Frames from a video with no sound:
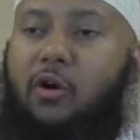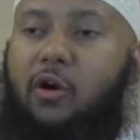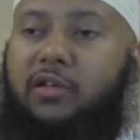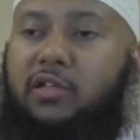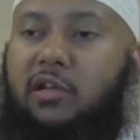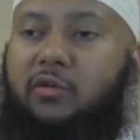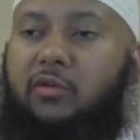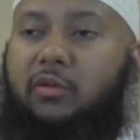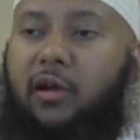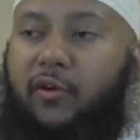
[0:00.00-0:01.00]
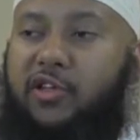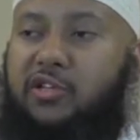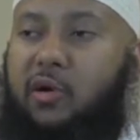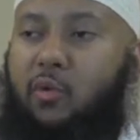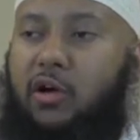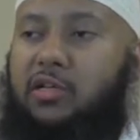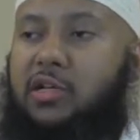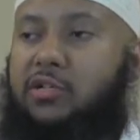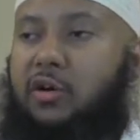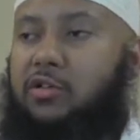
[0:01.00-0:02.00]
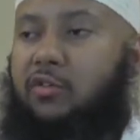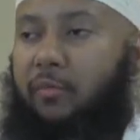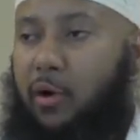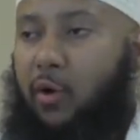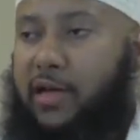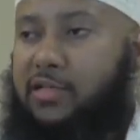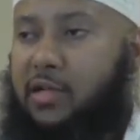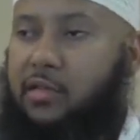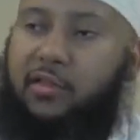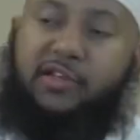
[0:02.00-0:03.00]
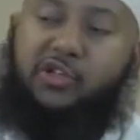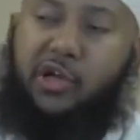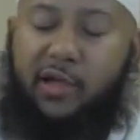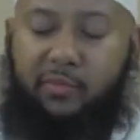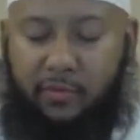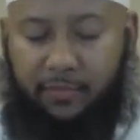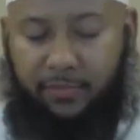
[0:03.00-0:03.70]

"Go until you reach the water source of Banu Asad, that tribe,